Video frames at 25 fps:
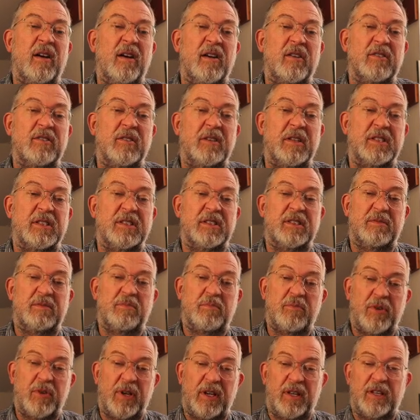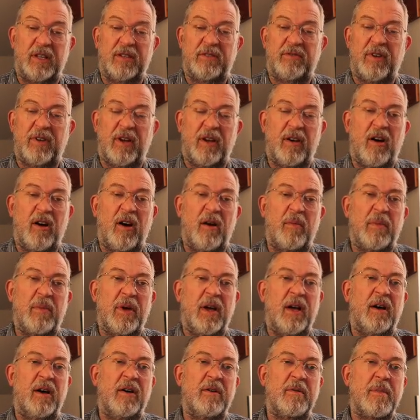Let's bring this up
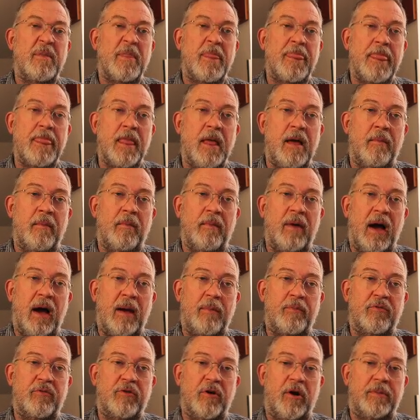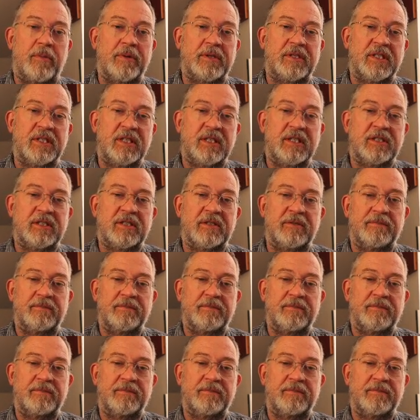here, My properties.